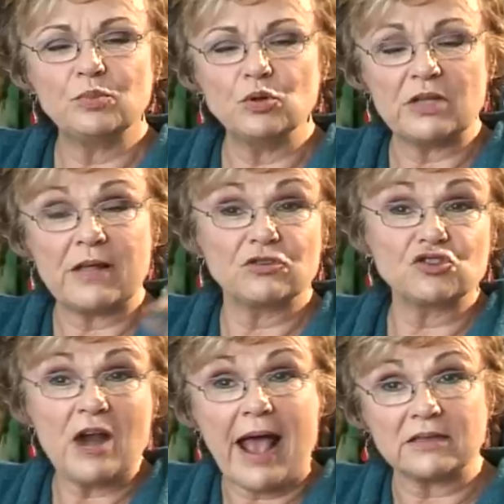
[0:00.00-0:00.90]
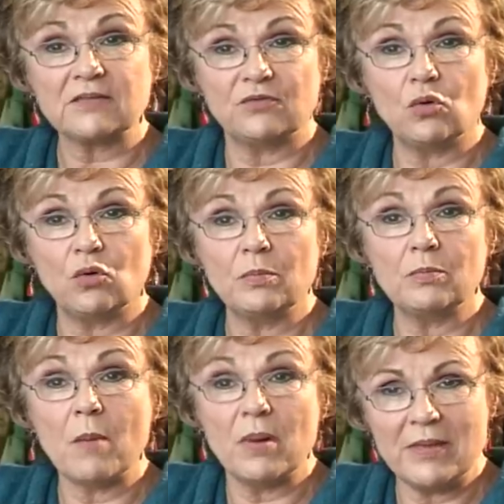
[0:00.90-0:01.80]
put down the tracks for
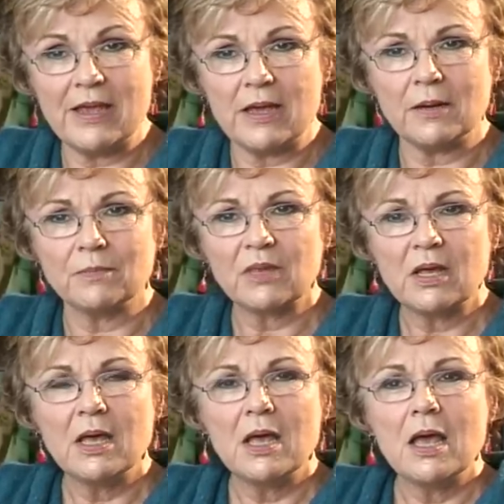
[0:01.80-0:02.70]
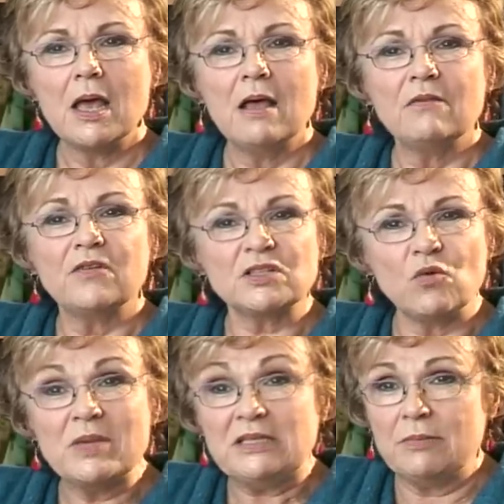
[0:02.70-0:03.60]
Mamma Mia. First of
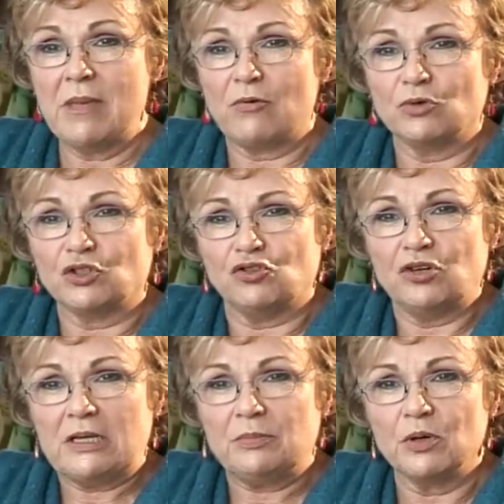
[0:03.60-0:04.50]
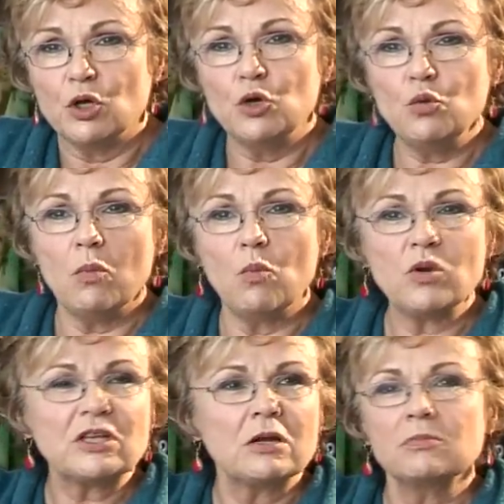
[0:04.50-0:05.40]
all, meeting Meryl Streep, who
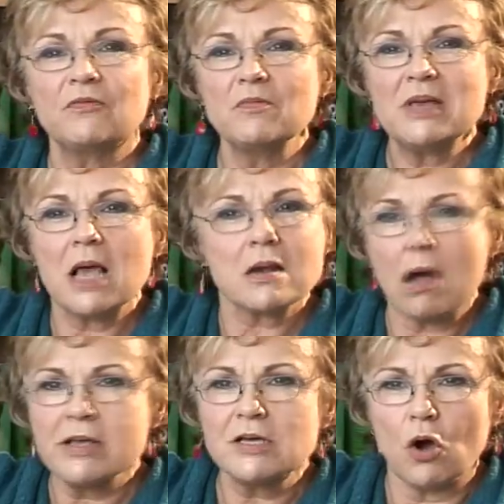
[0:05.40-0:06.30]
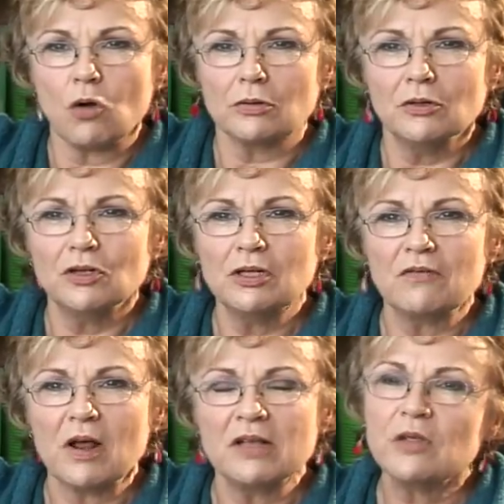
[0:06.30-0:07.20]
was, for me, an icon. You know,
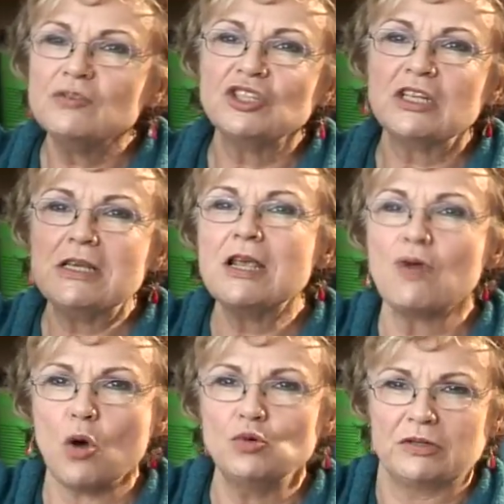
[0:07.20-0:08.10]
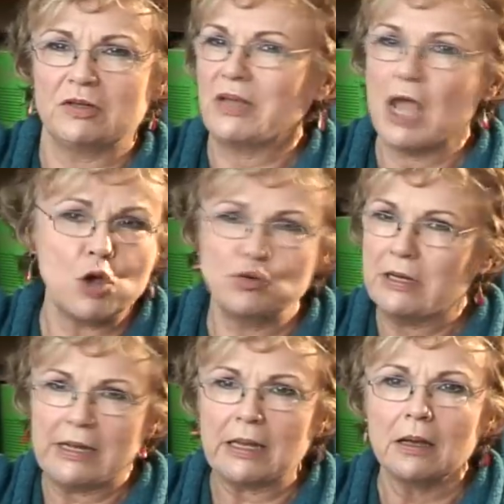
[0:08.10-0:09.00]
for, although she's a year older than me
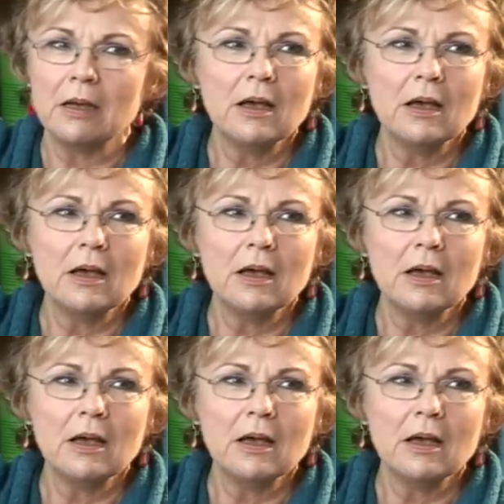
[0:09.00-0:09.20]
only,